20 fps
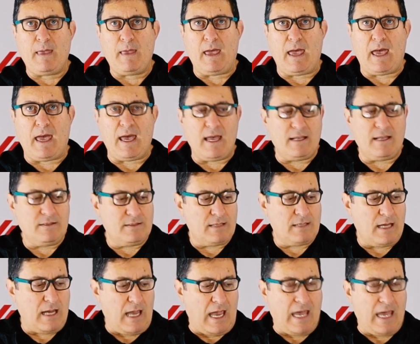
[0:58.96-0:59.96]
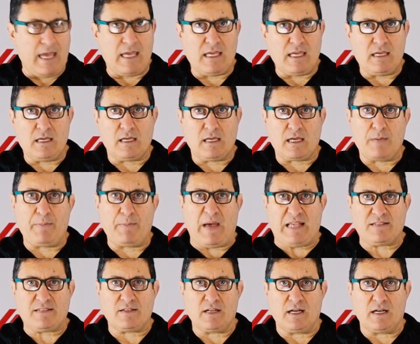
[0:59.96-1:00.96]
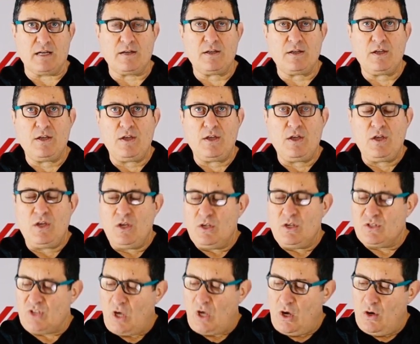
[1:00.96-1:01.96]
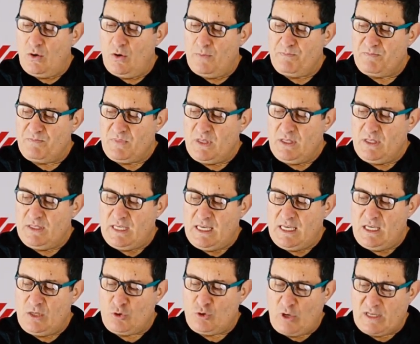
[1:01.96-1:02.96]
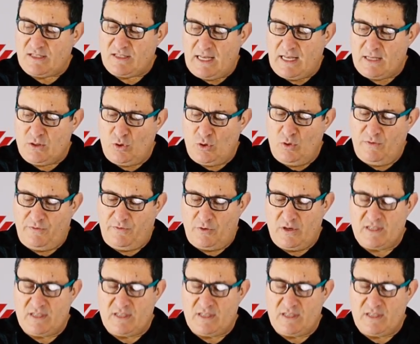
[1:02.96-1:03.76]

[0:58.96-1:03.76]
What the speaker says: and a capacitor? So the Truckstar 2, for